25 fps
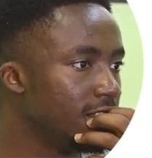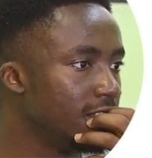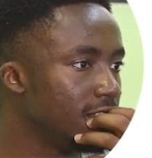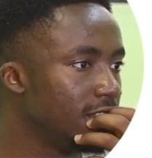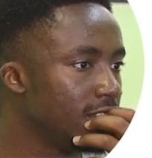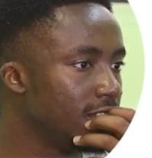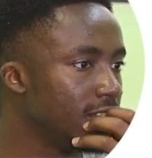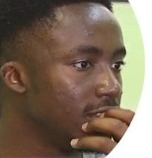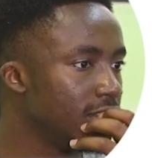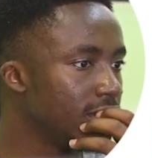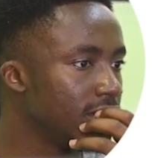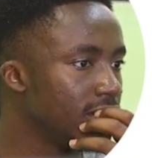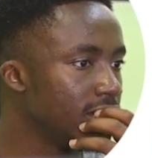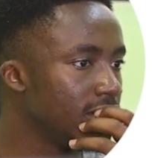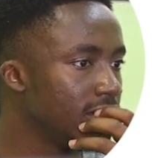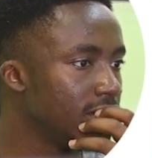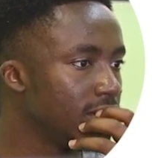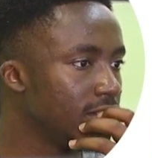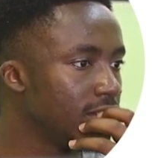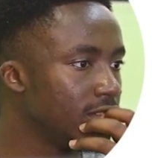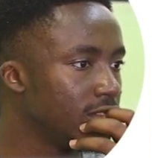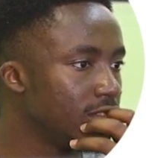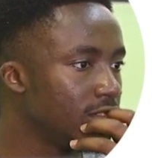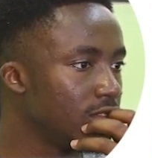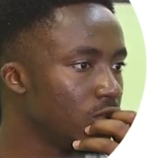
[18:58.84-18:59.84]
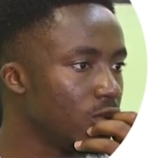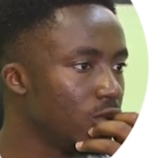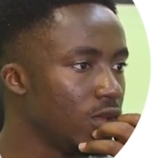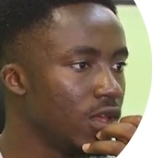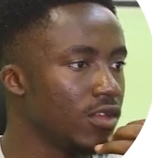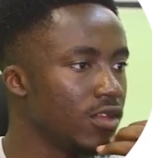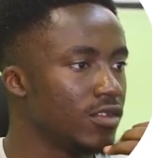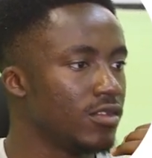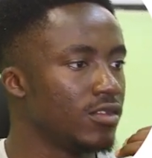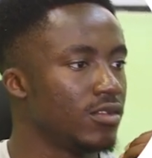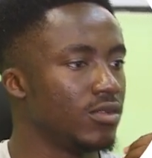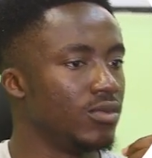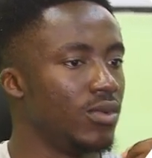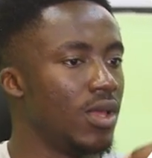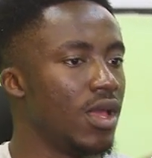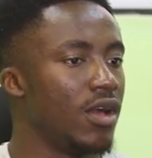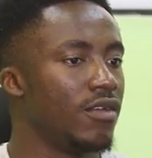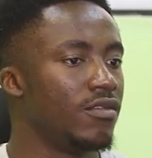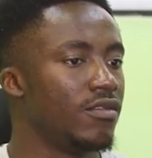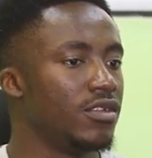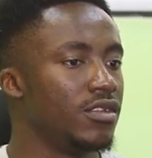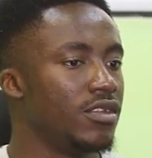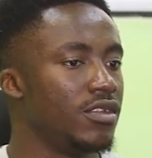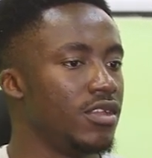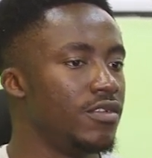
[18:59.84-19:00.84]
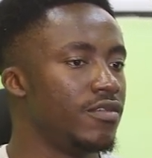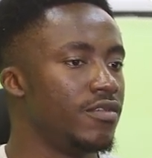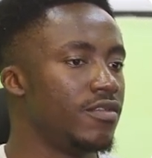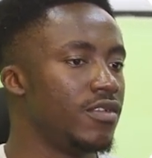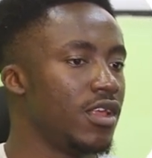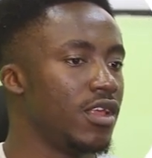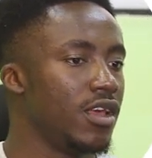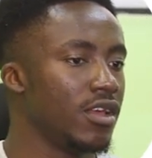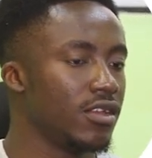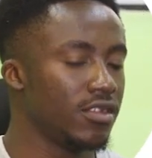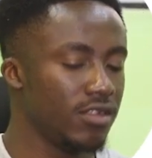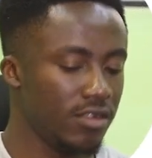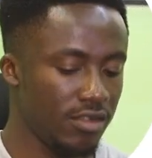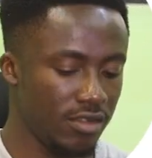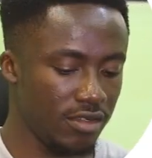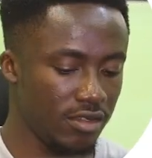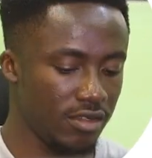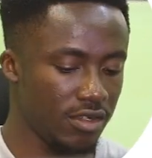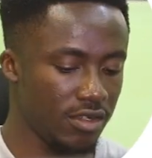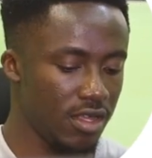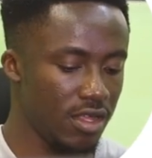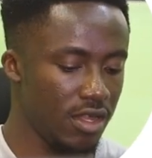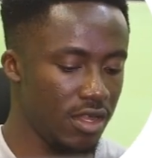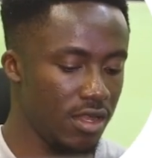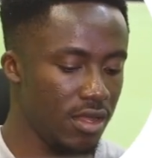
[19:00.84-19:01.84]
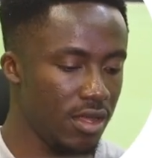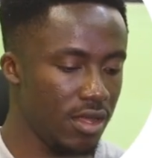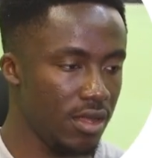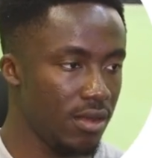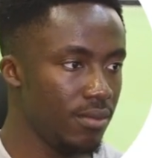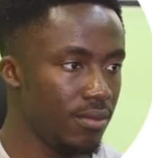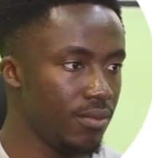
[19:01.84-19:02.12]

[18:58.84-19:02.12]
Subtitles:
So yes, we have a deflex and then